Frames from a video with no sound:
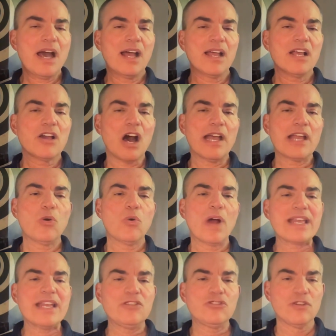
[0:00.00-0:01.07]
guy who I
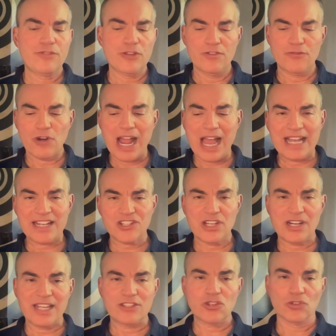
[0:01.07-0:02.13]
interviewed for
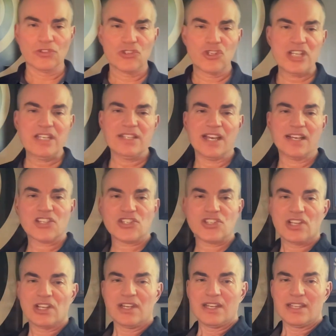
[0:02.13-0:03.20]
Accidental Genius,
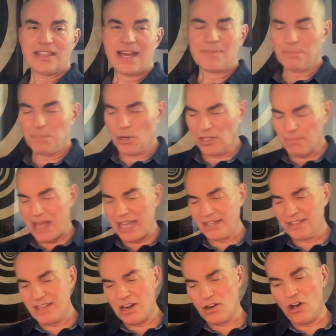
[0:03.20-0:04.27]
that book back
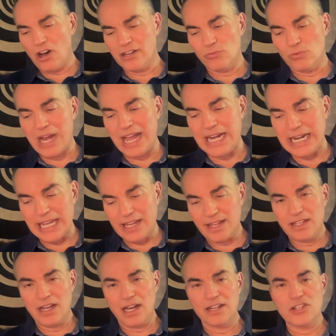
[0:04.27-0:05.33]
there on
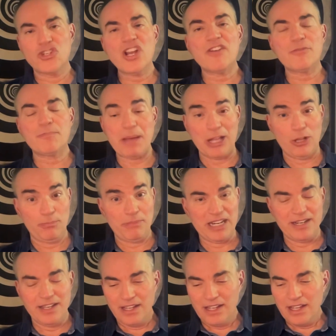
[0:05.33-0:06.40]
writing, Jeff
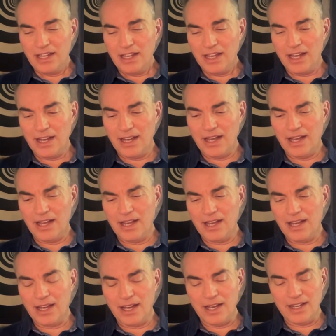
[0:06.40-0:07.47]
Bellman.
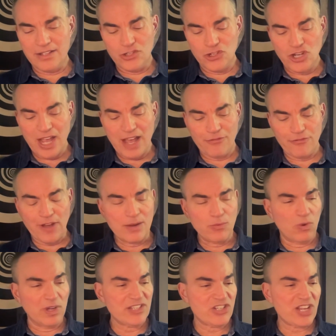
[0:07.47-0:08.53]
Jeff, I
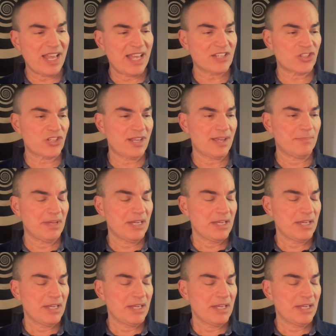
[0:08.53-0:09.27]
once asked him,